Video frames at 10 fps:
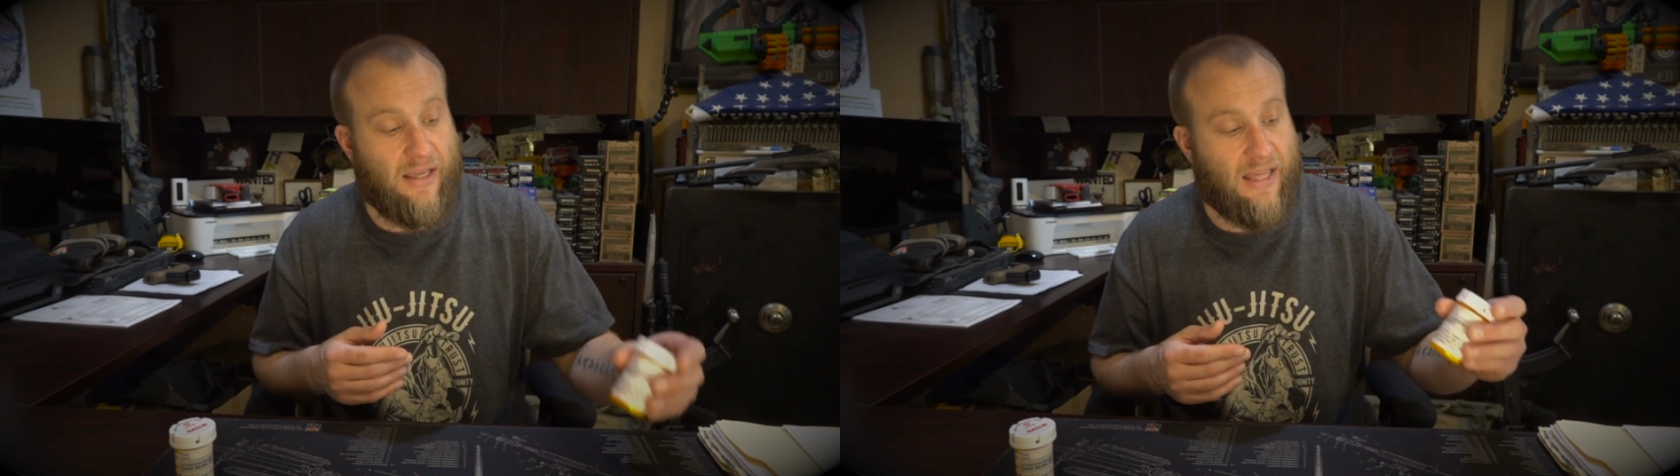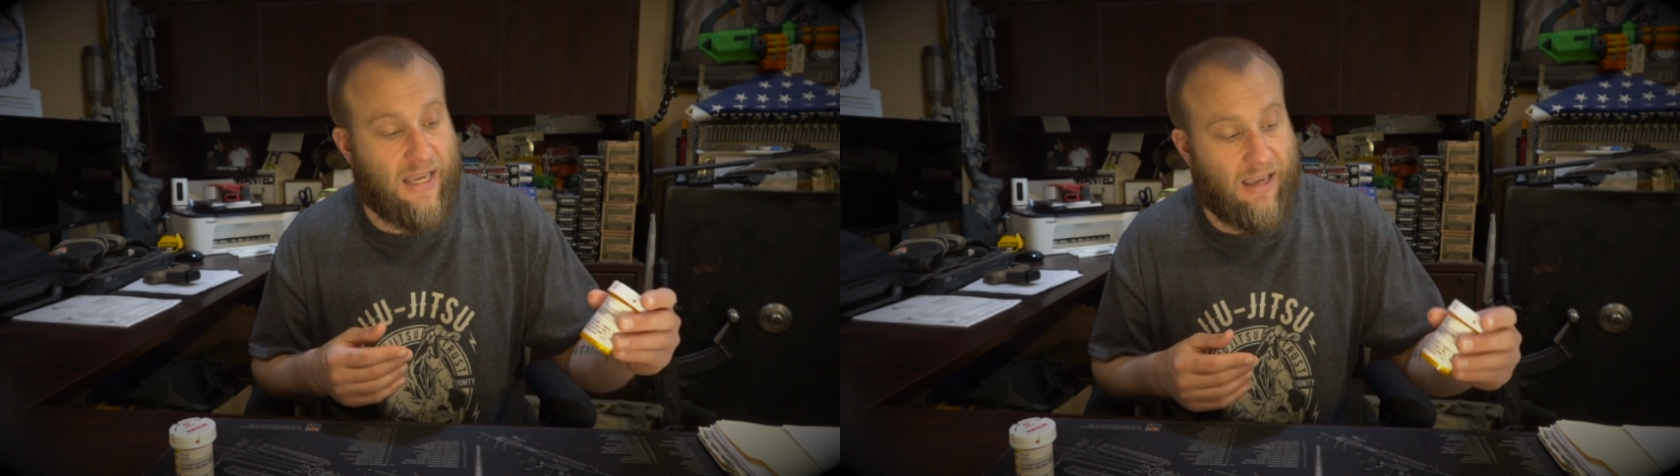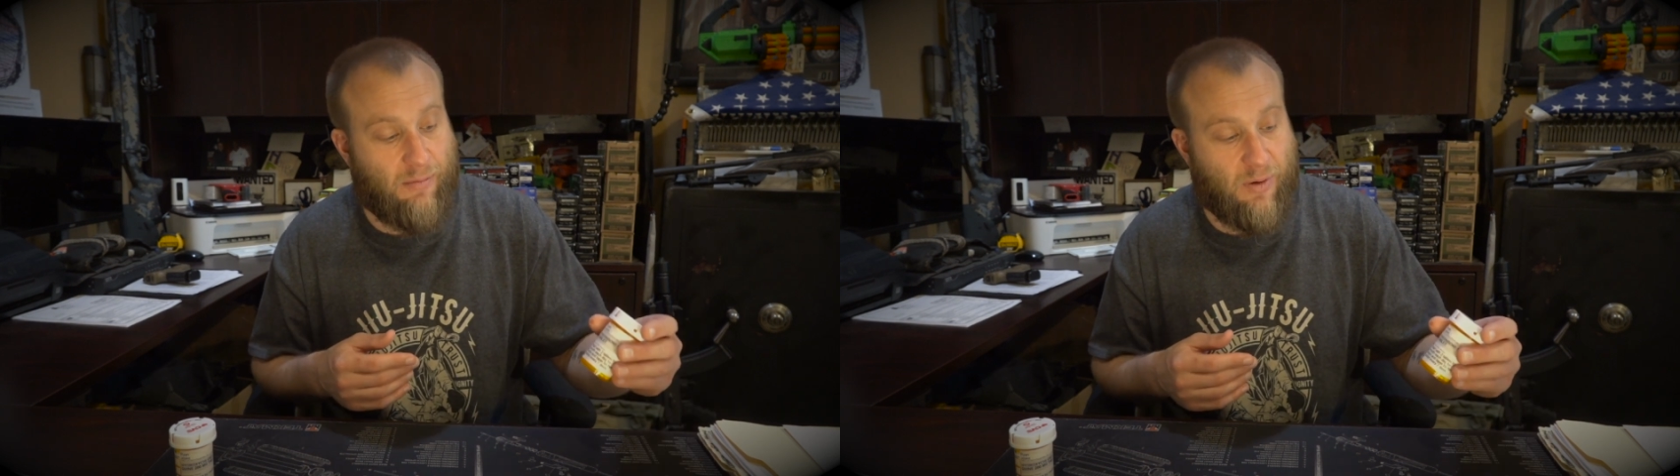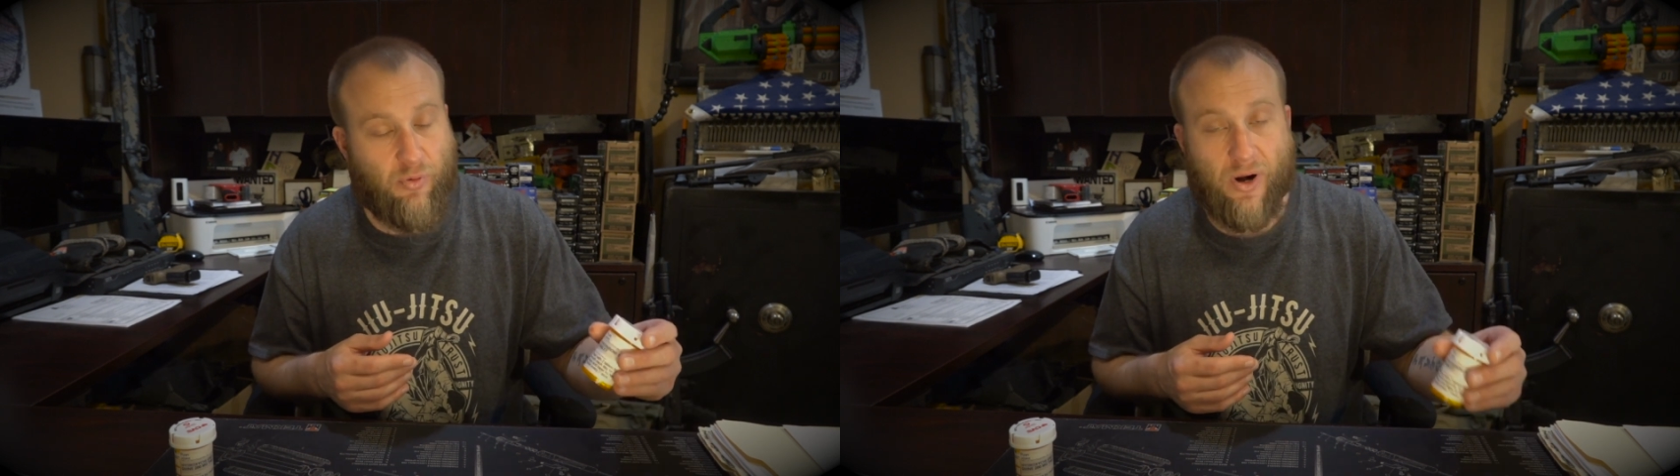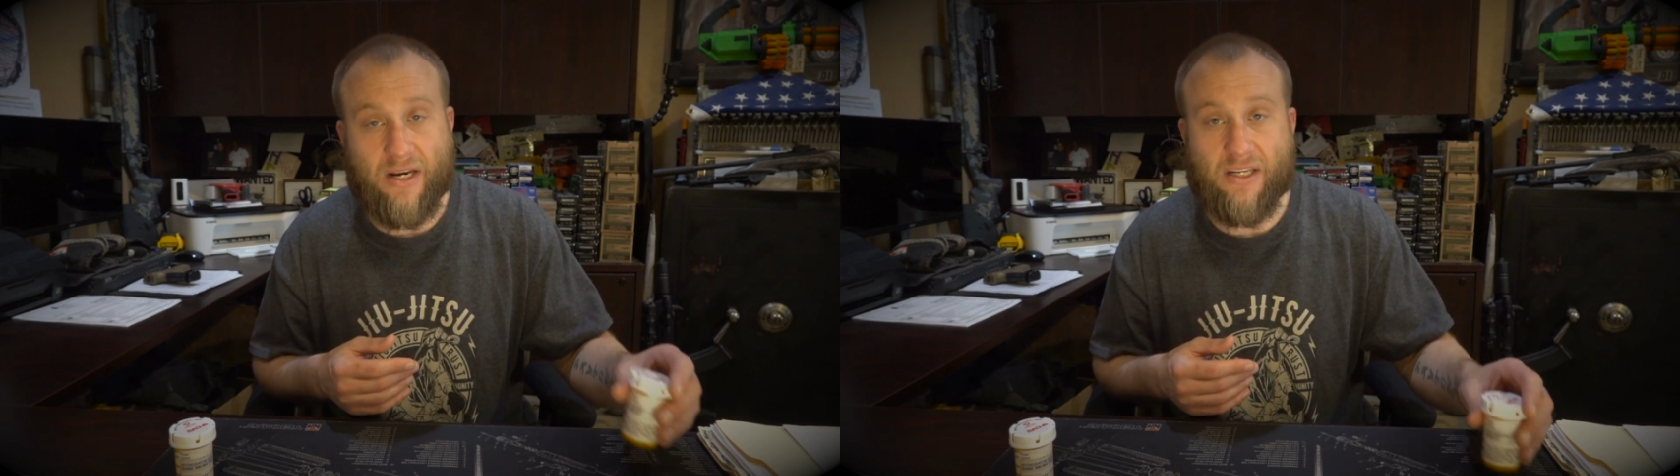they gave me
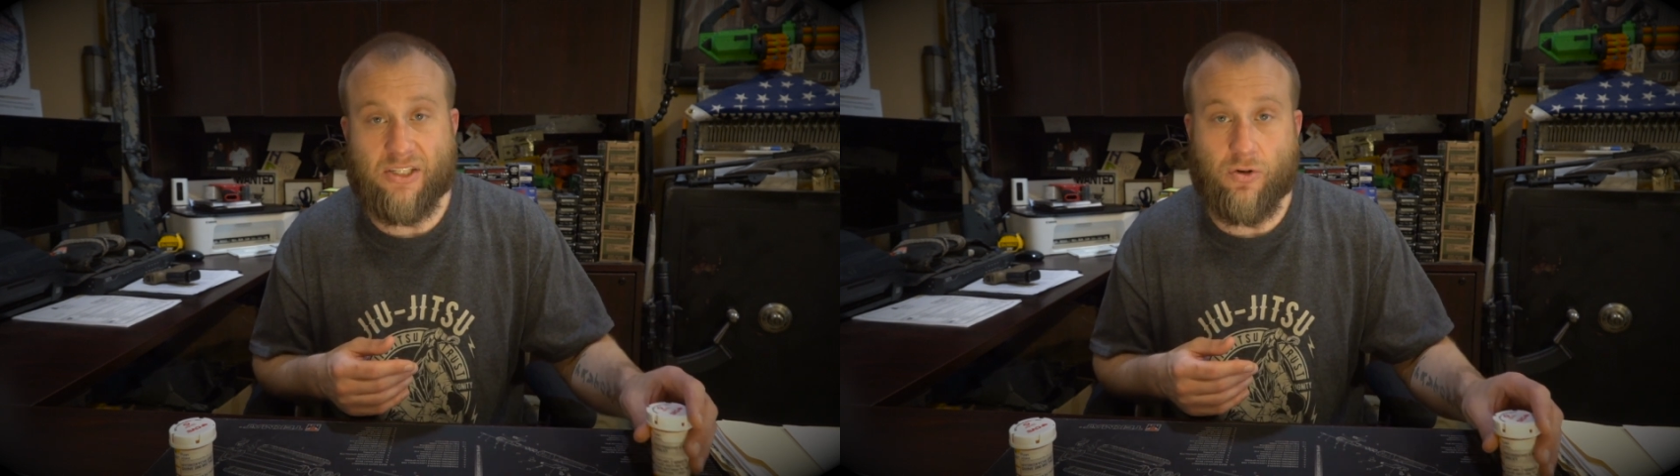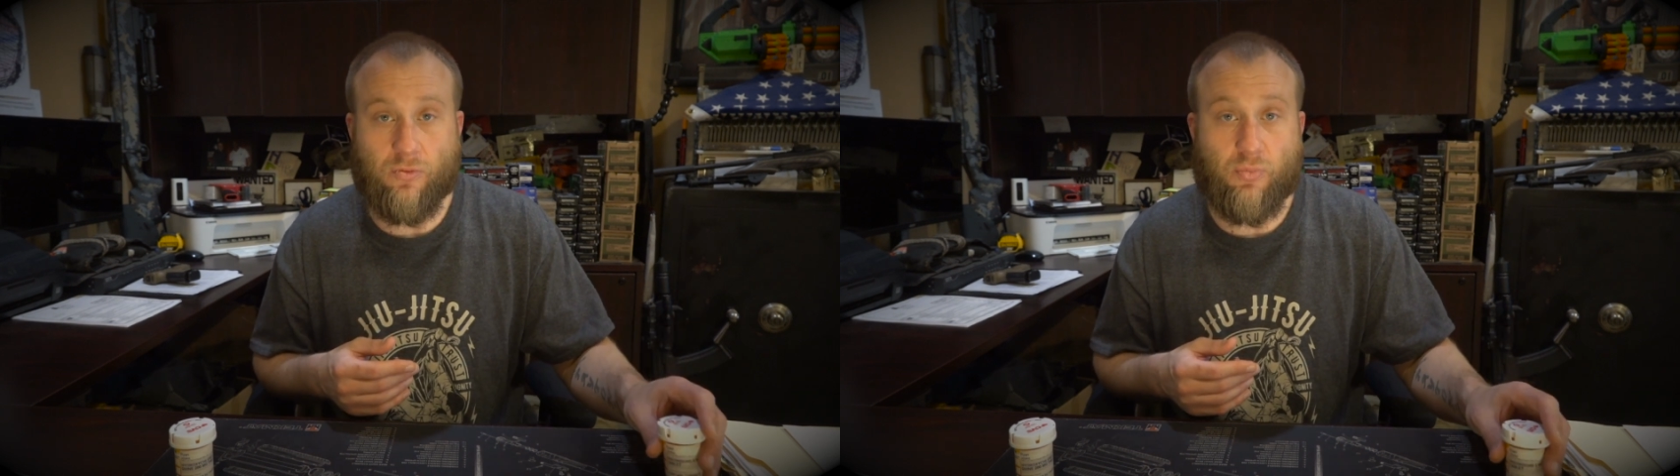prednisone.